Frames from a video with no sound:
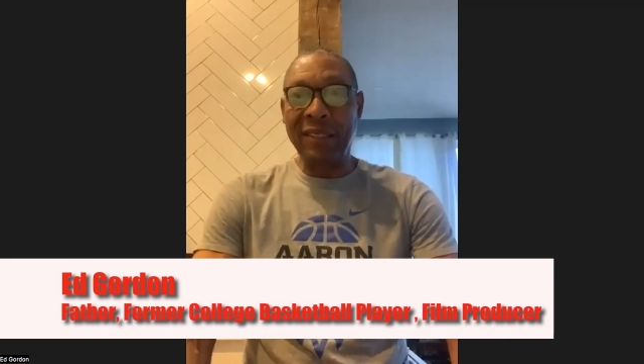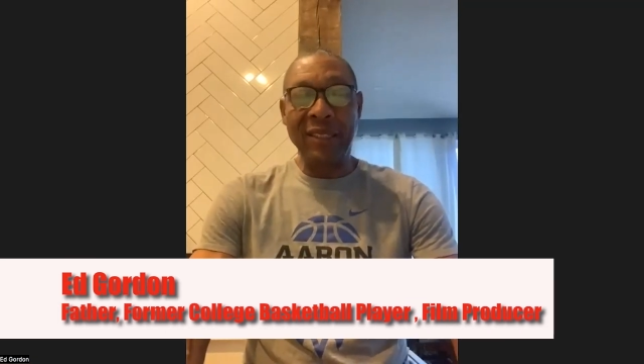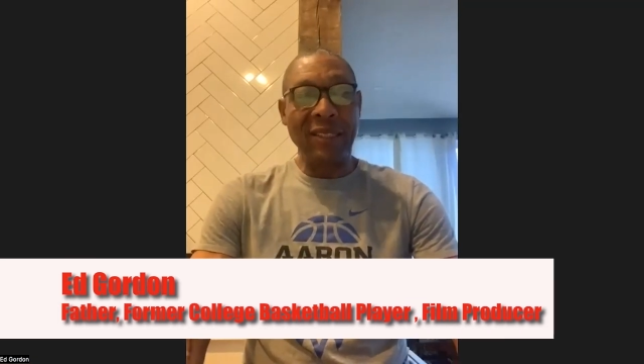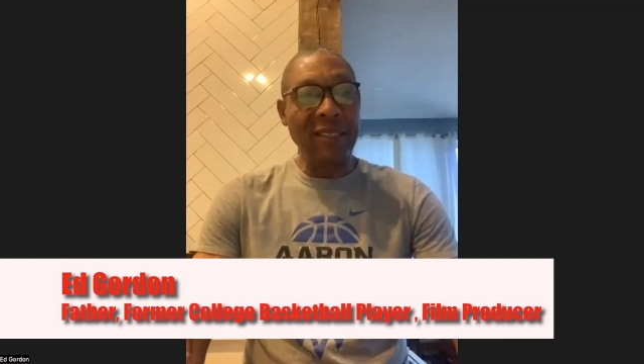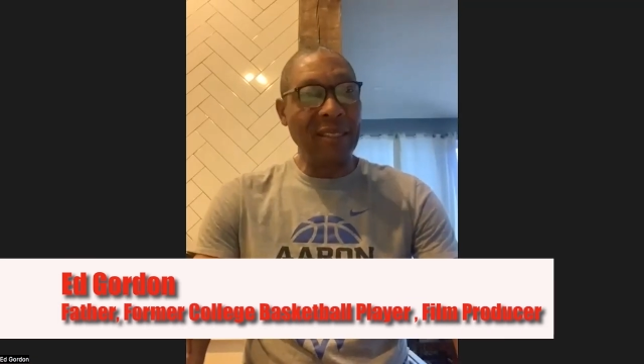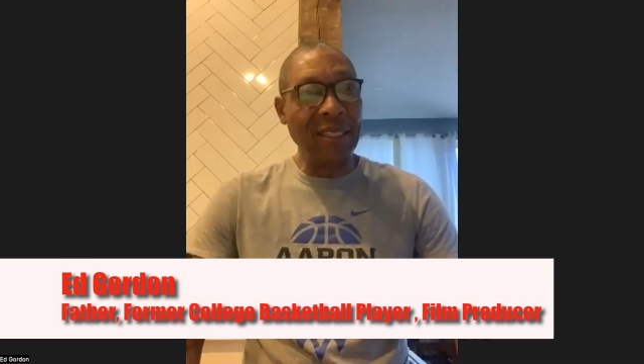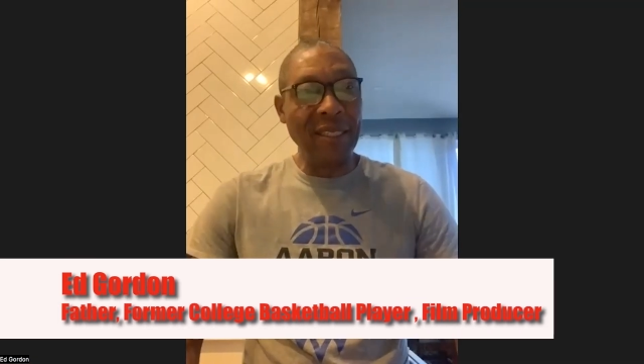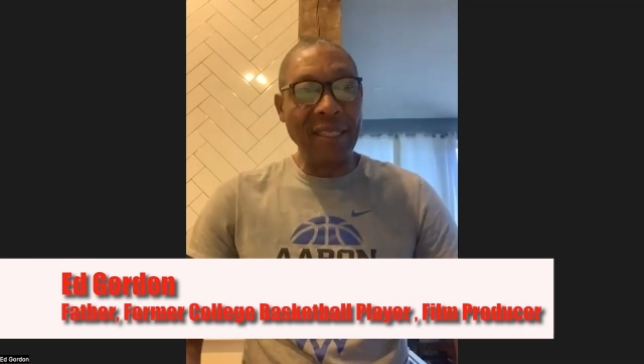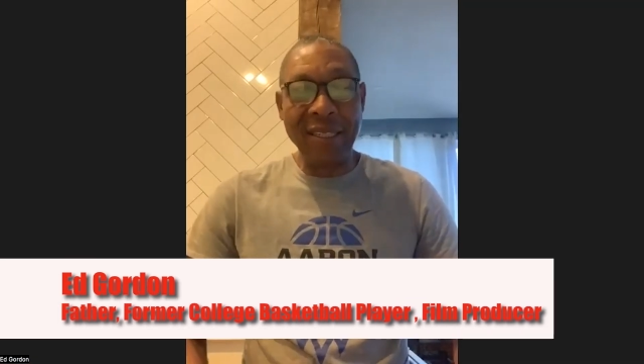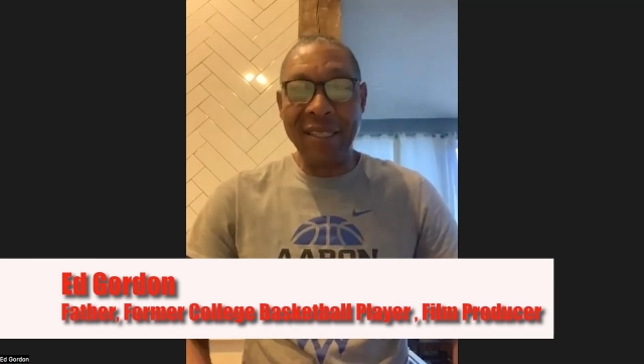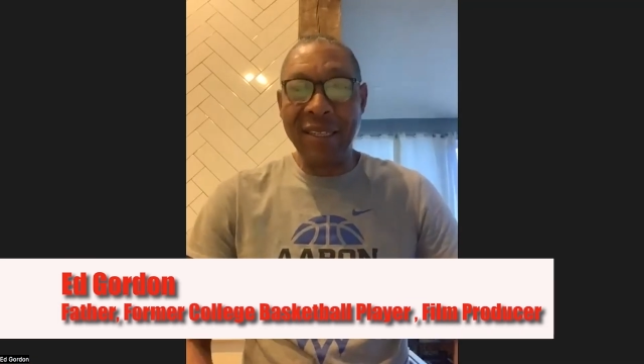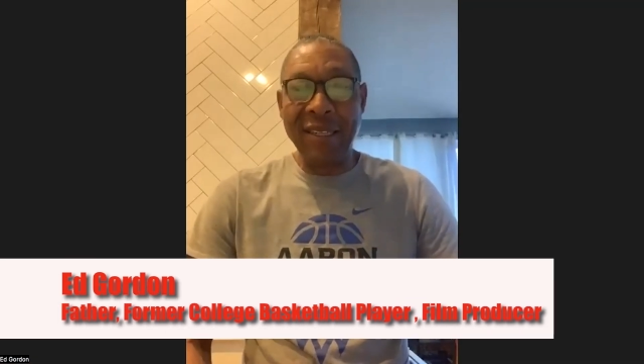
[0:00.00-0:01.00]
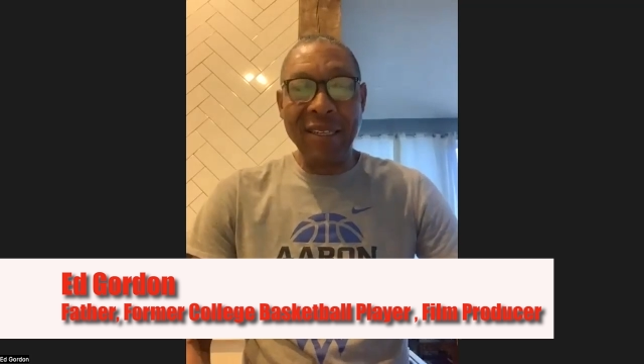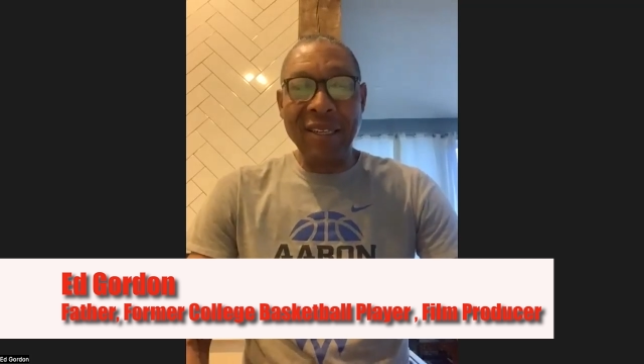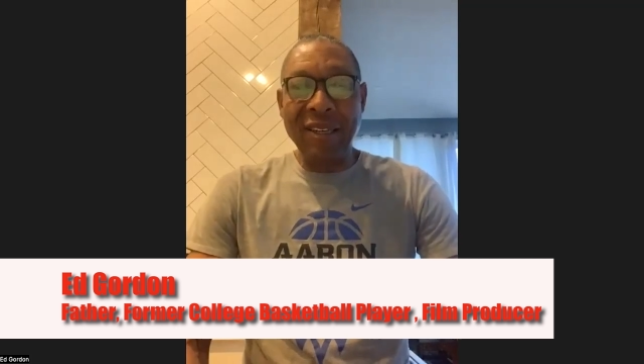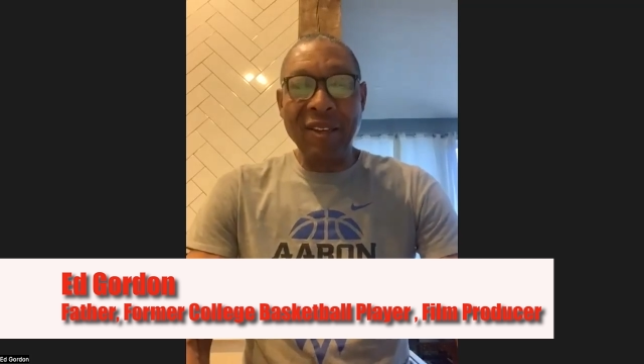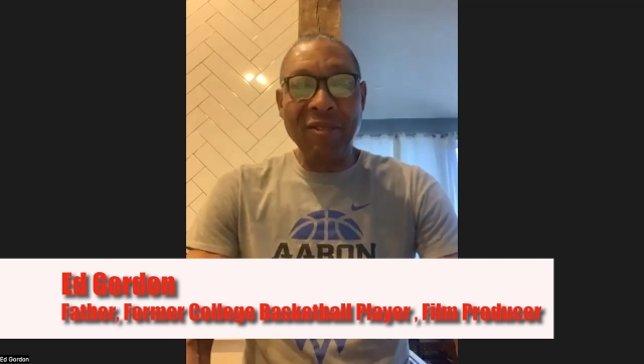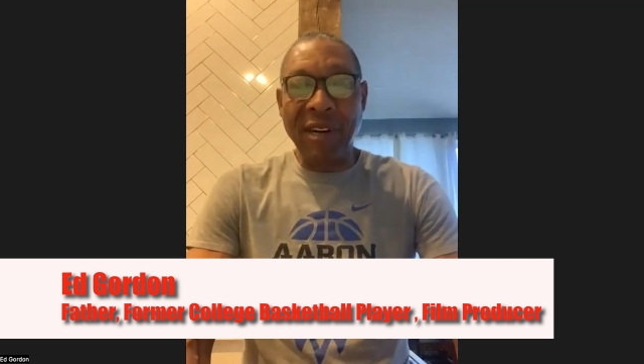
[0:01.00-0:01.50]
Just
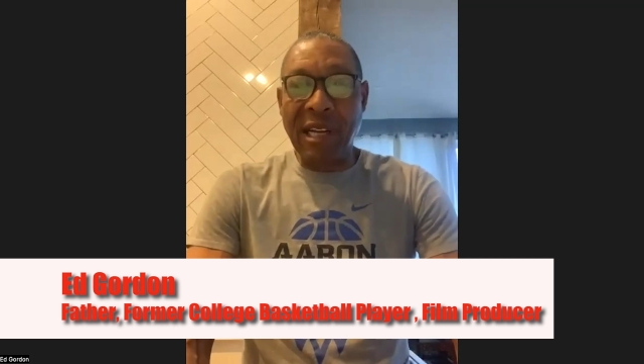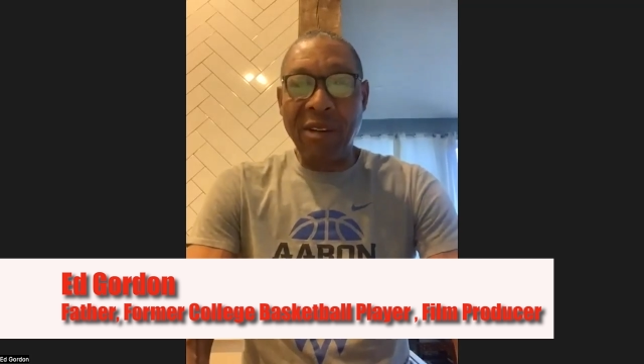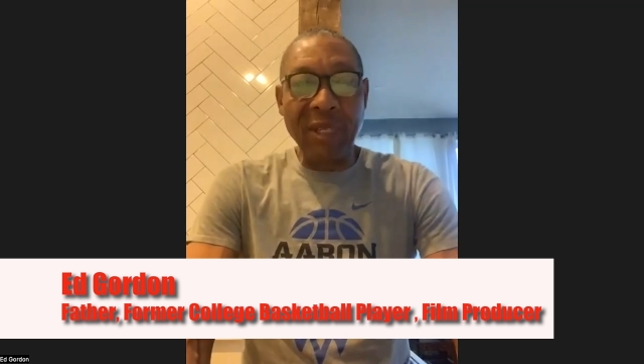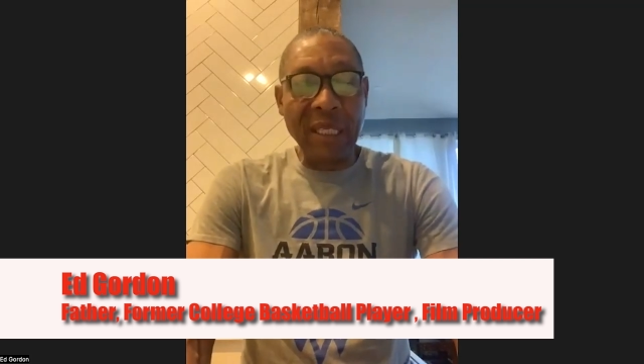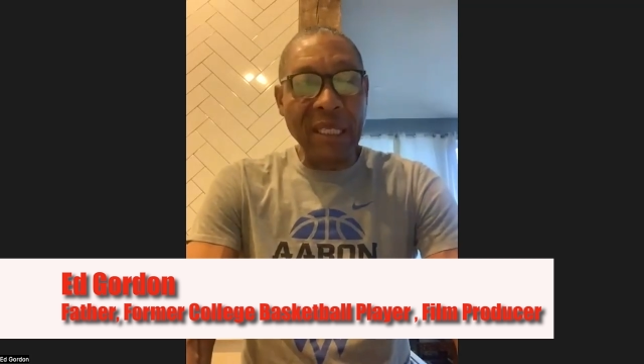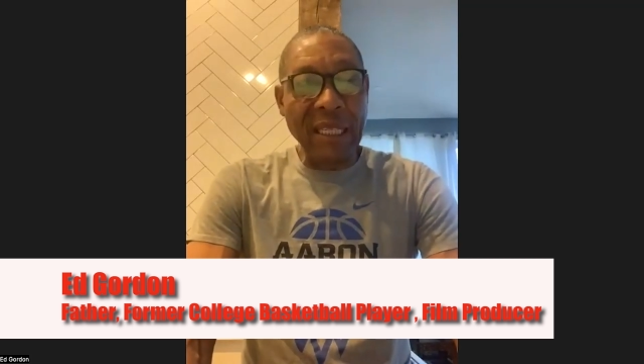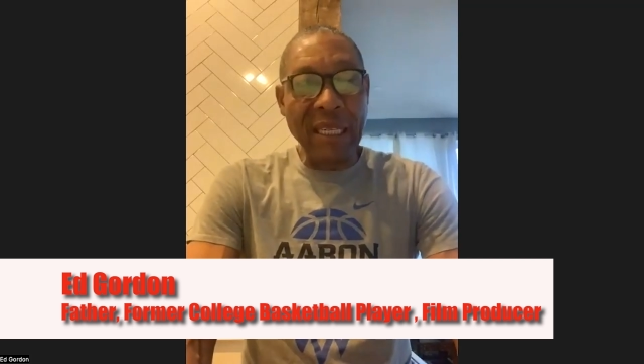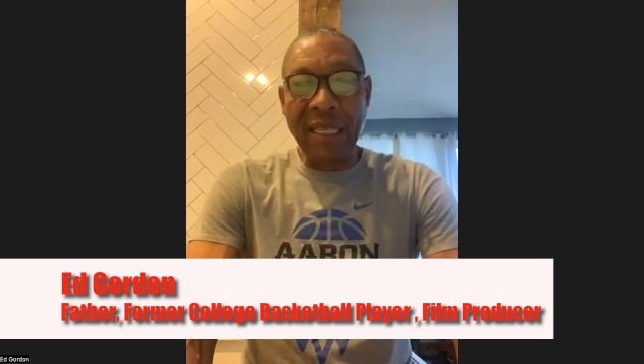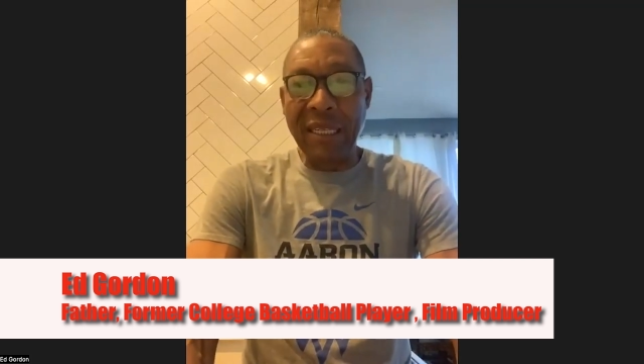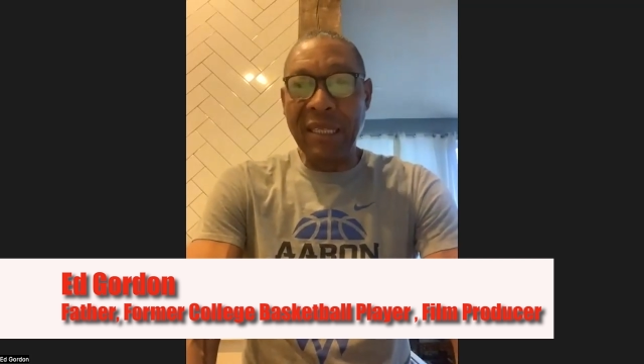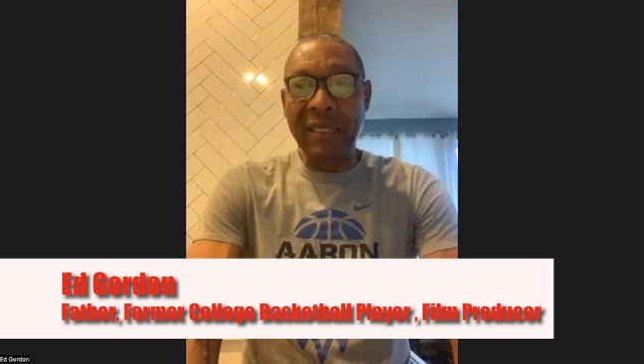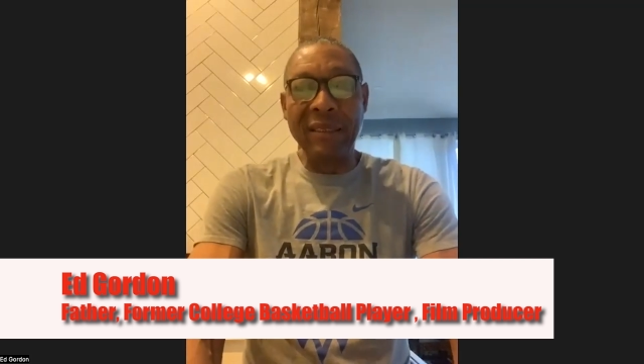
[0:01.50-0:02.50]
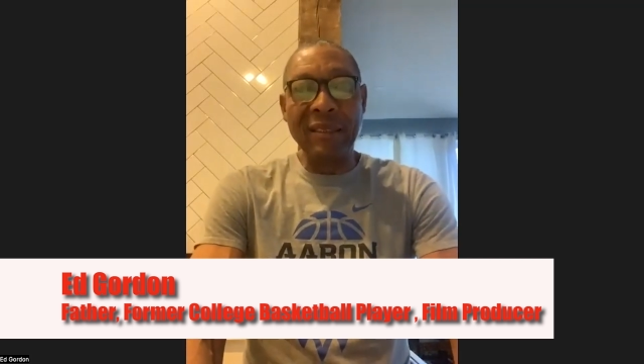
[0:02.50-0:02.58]
following